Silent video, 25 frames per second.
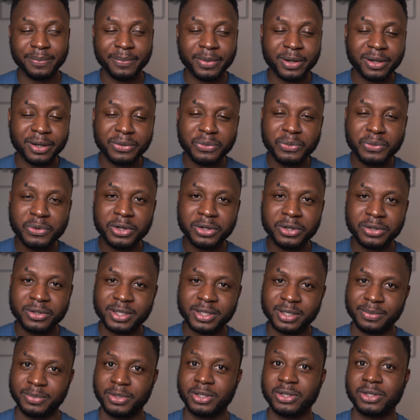But who knows?
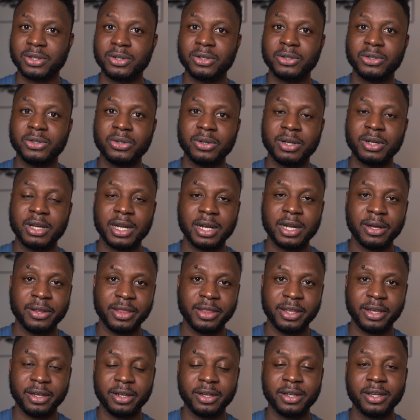I'm just going to throw that out
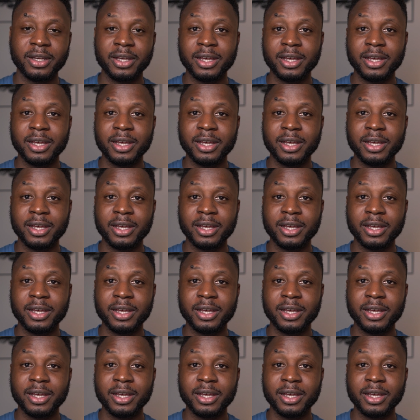there.